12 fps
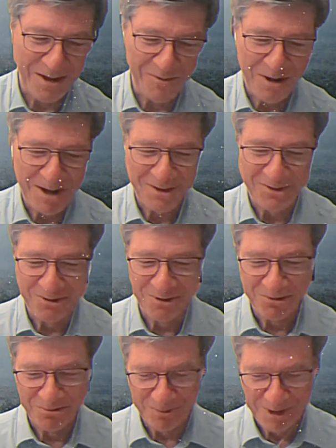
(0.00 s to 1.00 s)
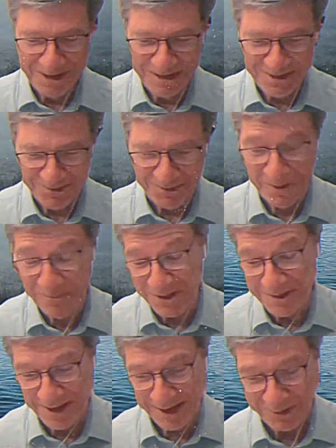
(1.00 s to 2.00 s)
wanted to read something
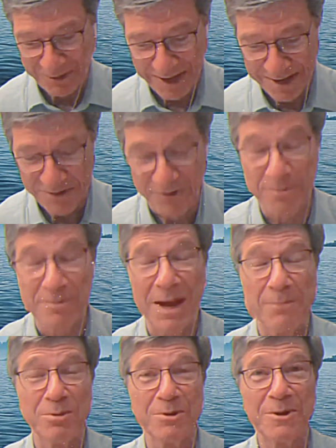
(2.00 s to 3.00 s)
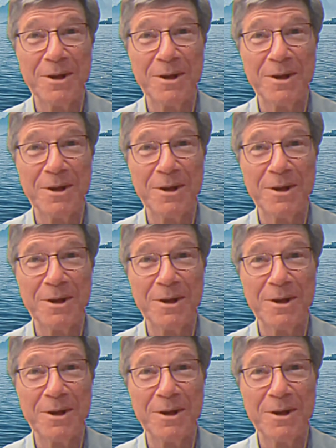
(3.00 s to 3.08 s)
that I said in September